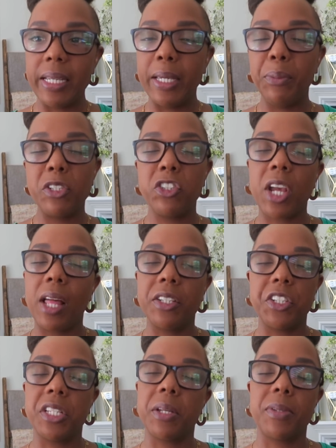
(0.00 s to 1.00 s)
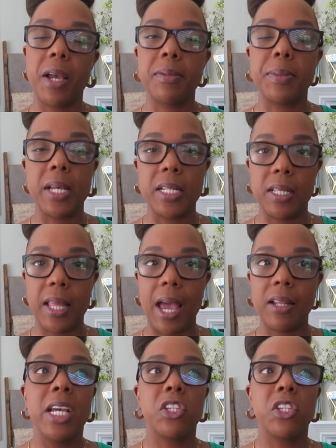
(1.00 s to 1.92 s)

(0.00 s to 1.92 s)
it was challenging sometimes because of that.